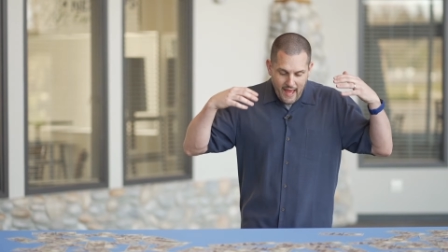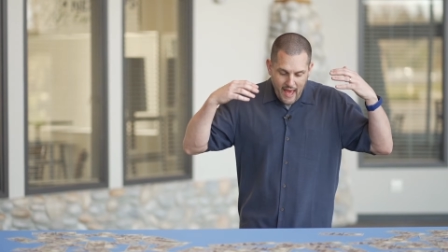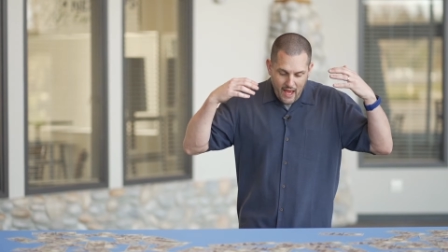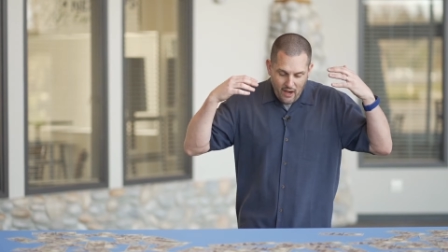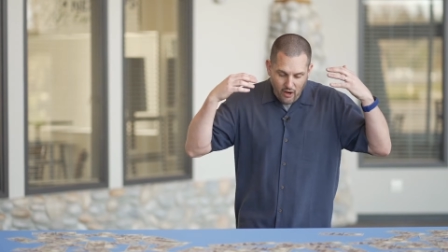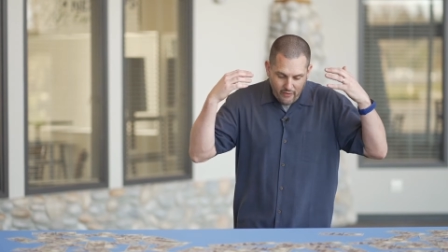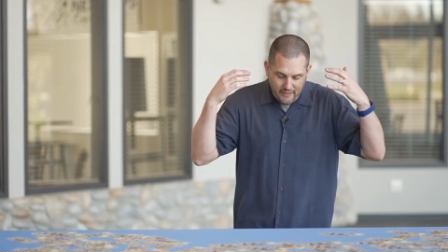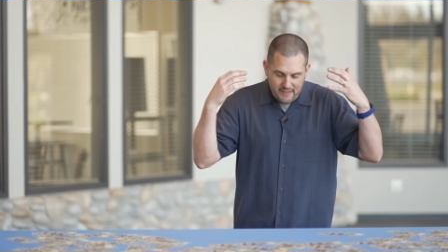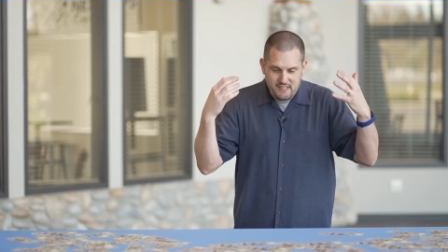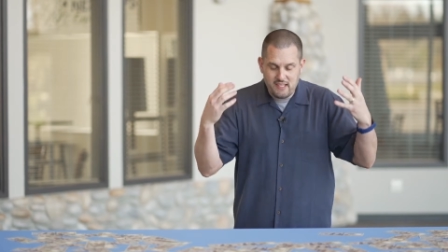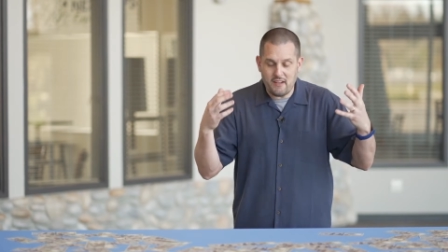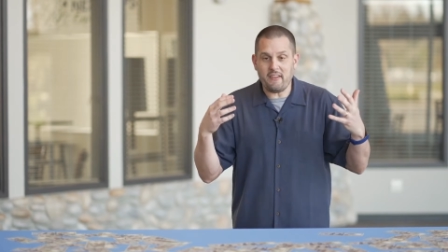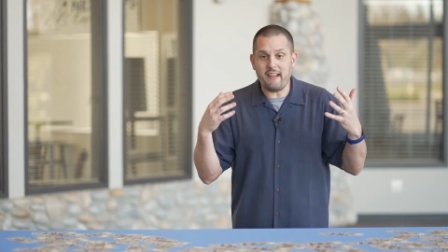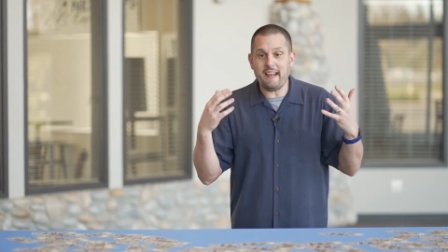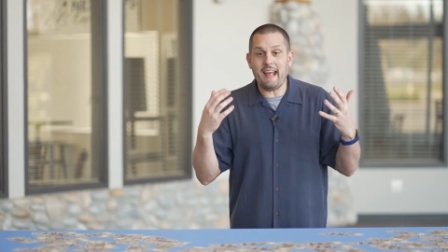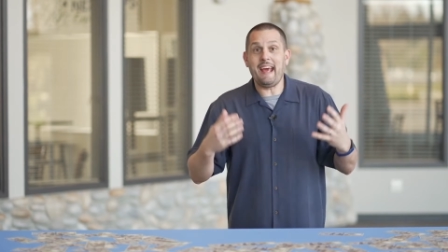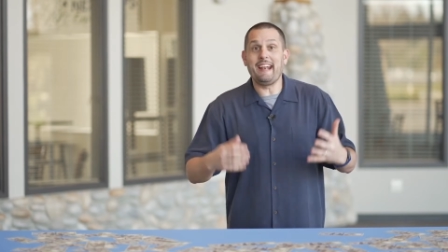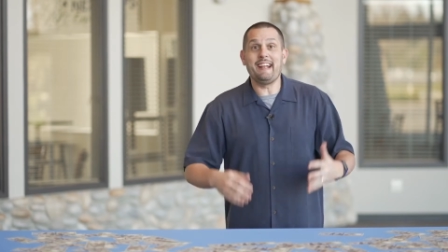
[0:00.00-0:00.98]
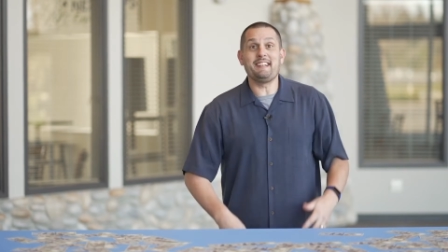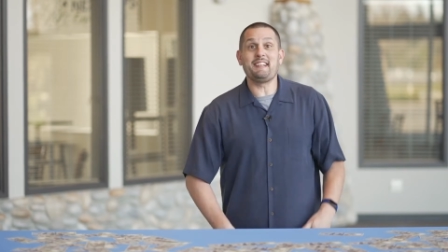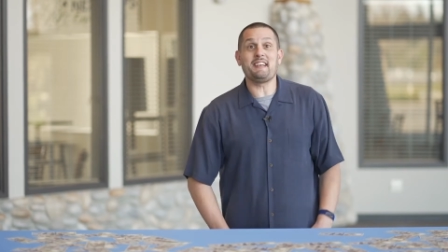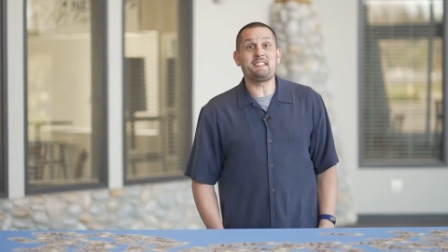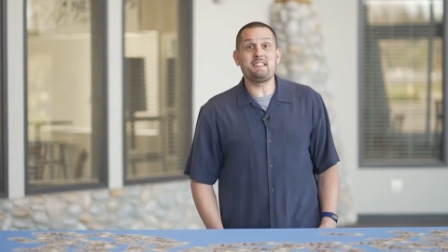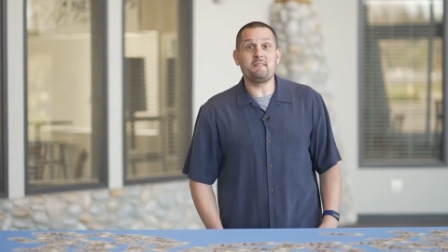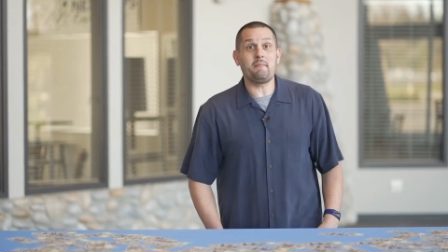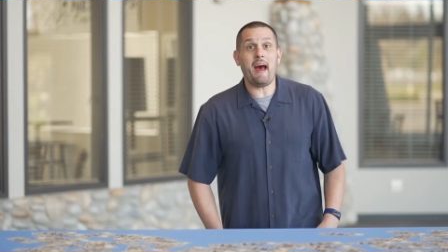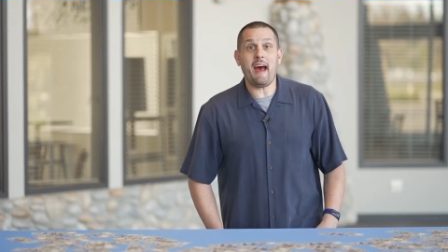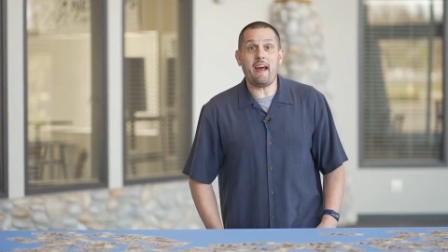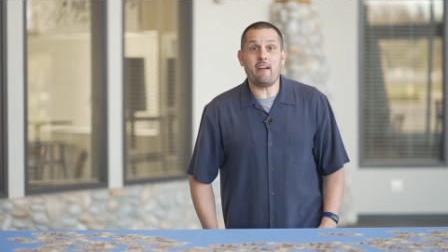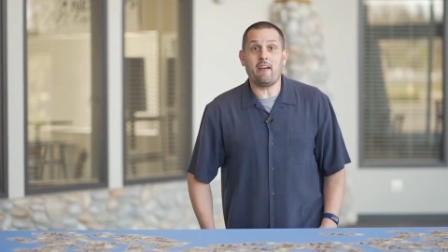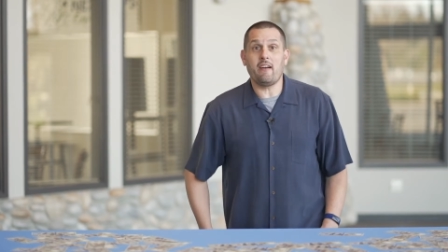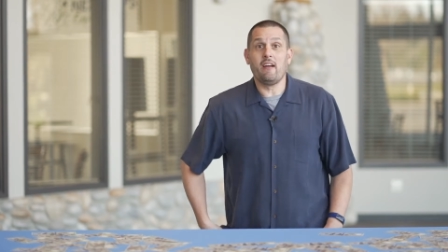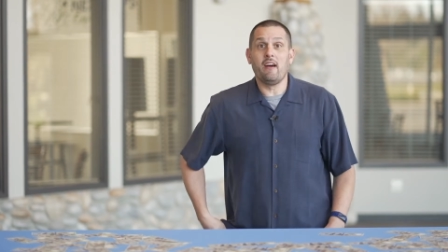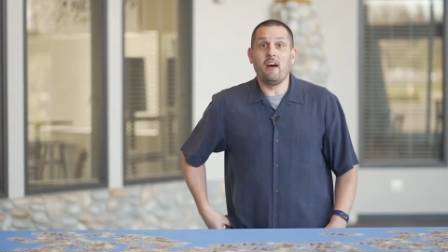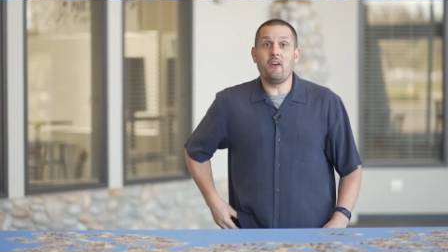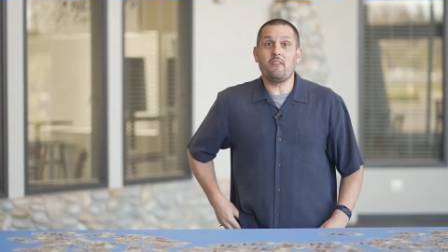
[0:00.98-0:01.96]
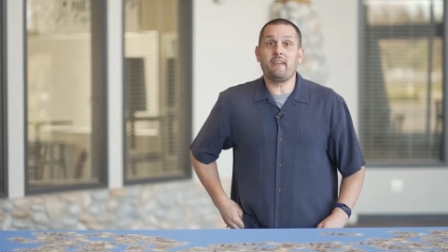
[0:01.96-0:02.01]
and all this stuff, and it doesn't matter,
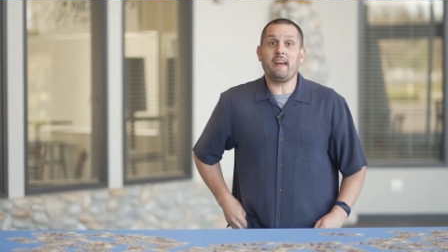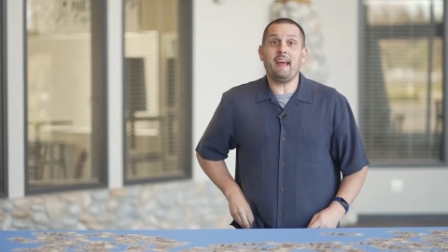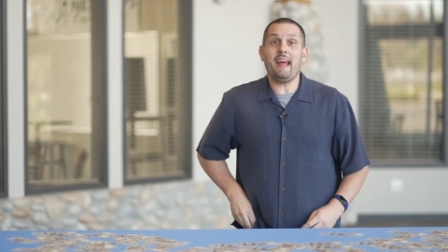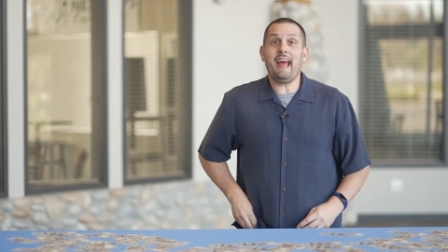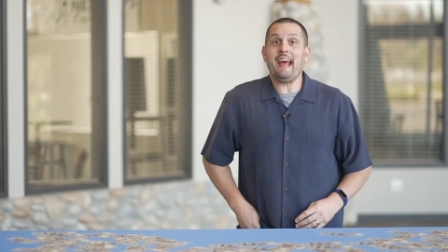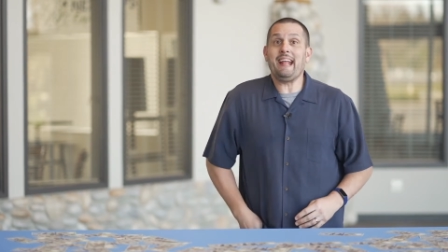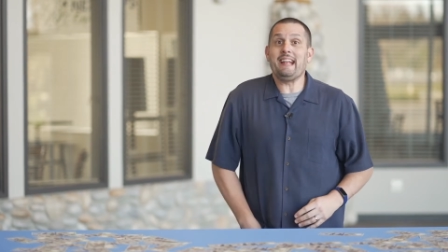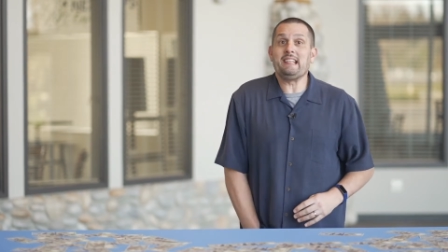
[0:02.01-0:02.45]
okay?